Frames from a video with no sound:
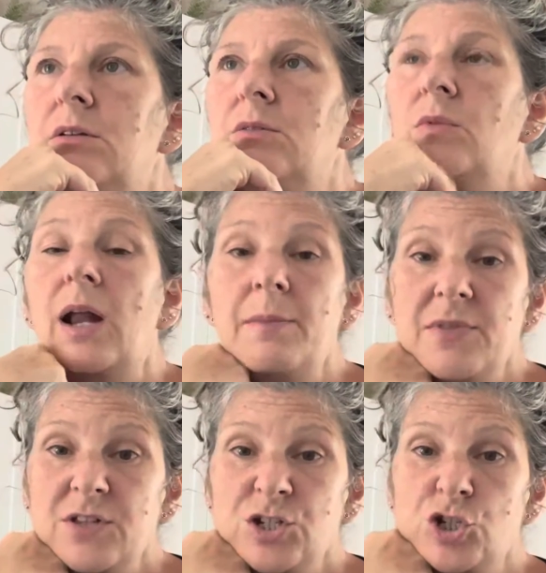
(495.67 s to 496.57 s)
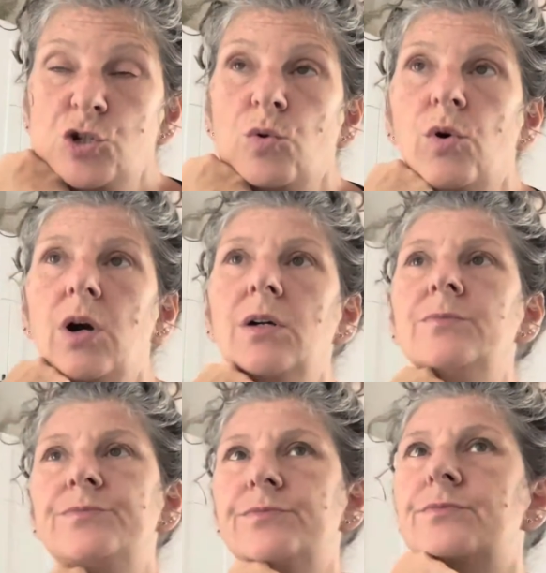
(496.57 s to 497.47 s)
when I'm in the store,
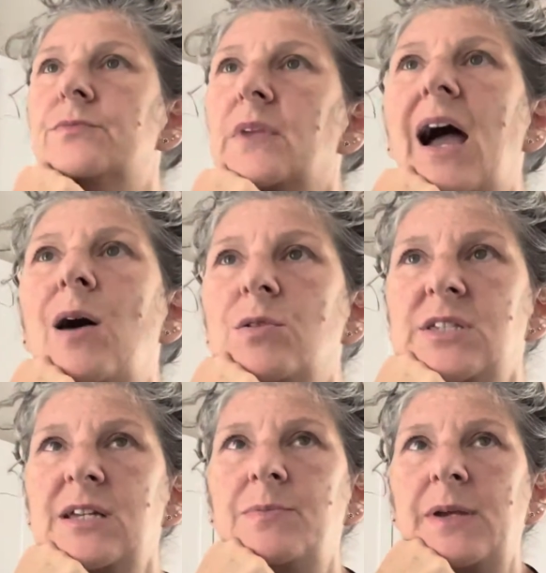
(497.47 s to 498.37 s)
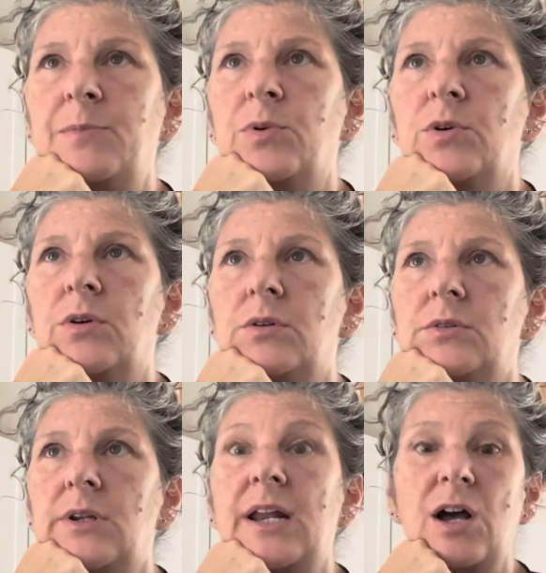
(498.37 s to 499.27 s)
I will see people
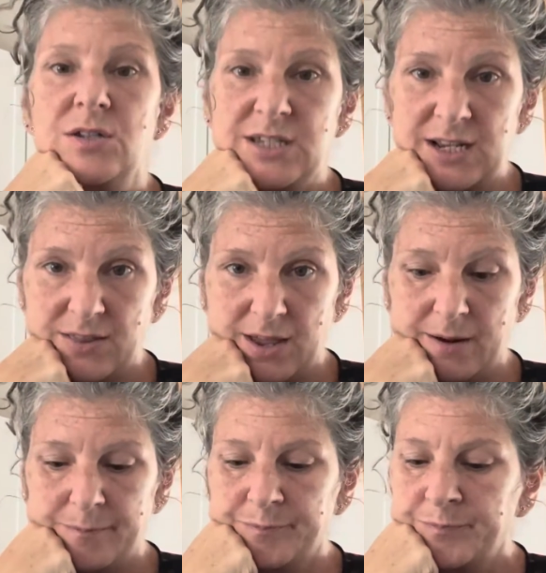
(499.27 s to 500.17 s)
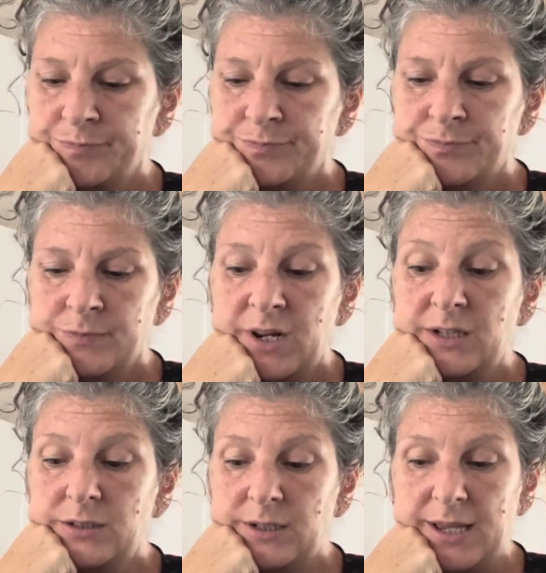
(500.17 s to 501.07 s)
and I'll see them
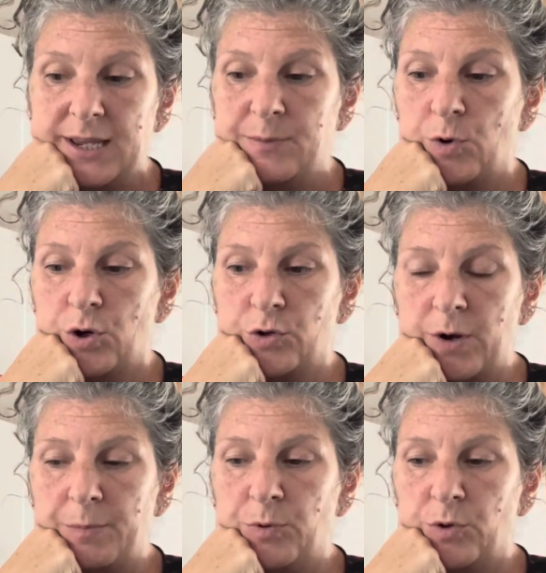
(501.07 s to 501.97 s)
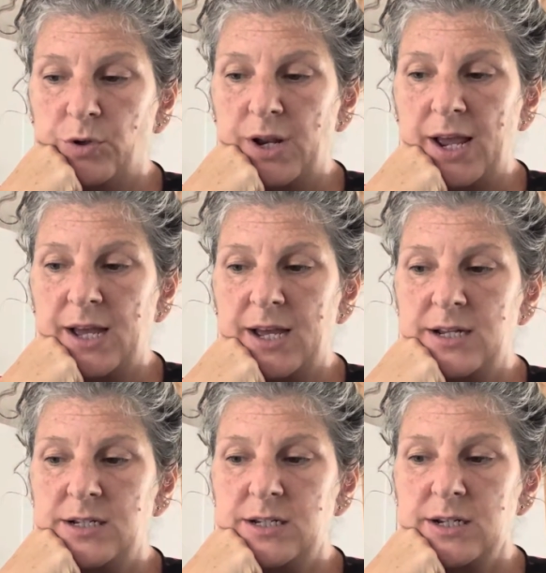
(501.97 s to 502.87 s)
lame or crippled,
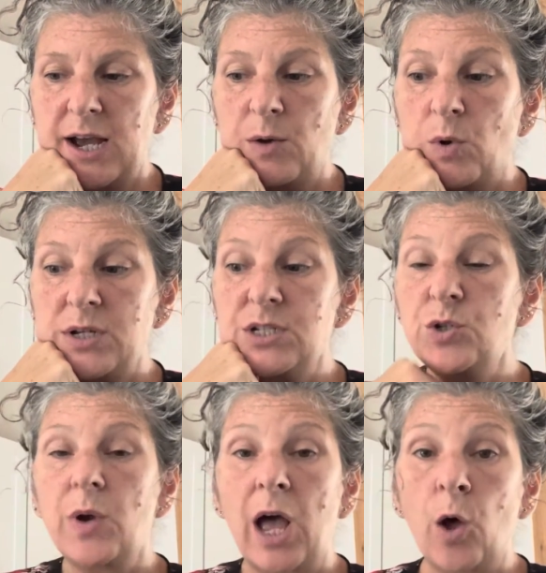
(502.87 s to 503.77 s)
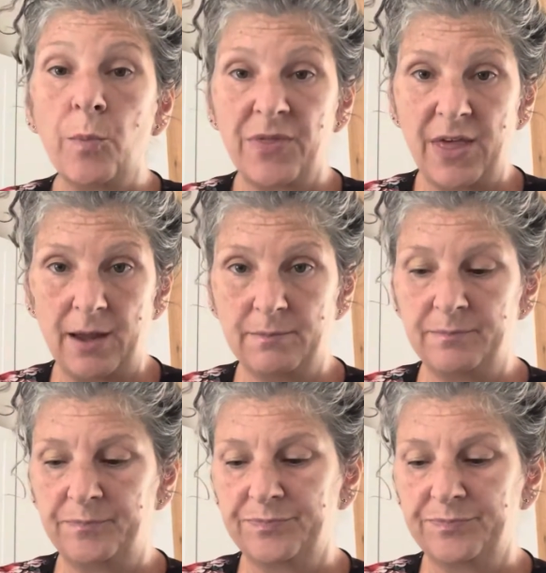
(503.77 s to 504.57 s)
and I want to help them.